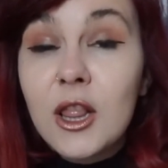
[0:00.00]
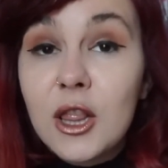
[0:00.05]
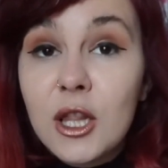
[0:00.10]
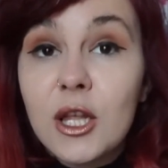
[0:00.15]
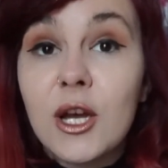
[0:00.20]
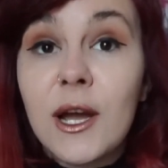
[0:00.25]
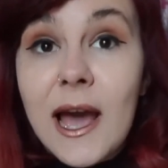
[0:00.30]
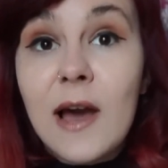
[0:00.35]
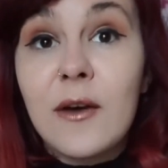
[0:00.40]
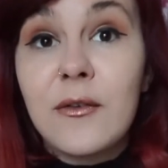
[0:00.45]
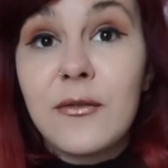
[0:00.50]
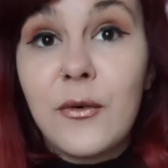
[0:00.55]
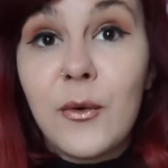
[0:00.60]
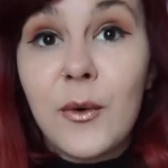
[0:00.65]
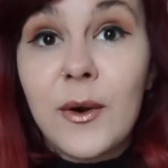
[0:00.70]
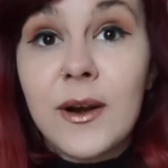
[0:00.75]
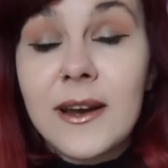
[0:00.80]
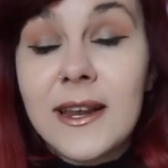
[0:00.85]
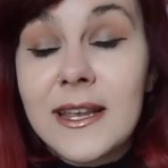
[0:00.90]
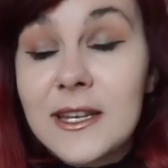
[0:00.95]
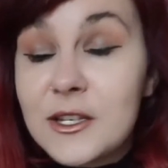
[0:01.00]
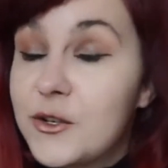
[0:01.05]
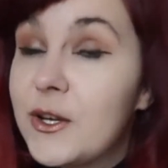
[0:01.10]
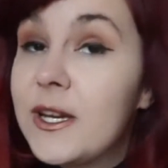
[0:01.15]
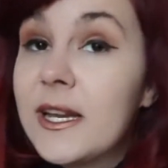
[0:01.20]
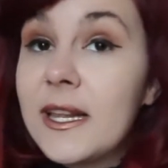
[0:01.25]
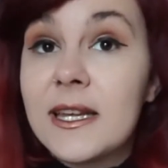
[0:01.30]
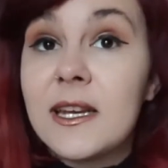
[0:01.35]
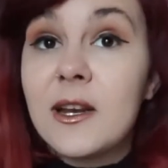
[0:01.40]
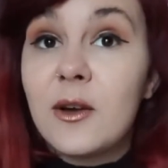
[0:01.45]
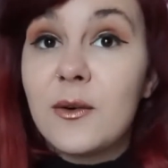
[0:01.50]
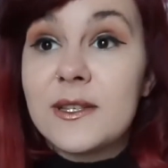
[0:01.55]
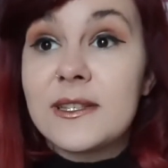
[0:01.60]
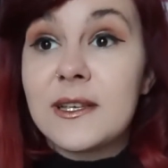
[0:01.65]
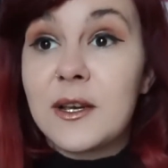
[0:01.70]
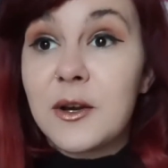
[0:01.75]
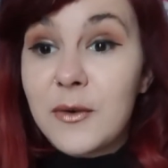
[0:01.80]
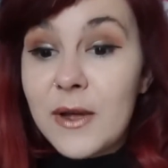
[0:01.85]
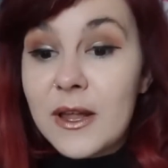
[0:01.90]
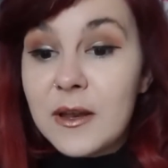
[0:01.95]
look out for. Katrina Leno is
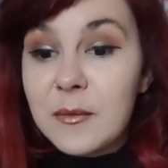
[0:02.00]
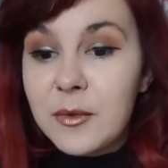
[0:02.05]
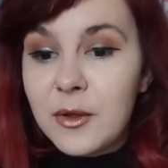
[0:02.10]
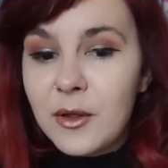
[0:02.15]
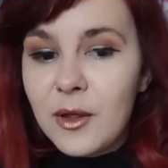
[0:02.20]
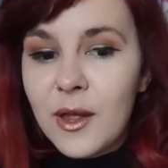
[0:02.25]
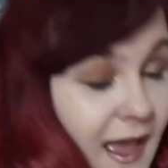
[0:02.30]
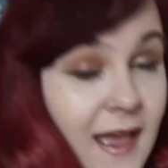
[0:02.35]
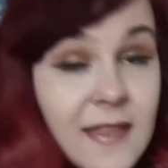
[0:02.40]
incredible.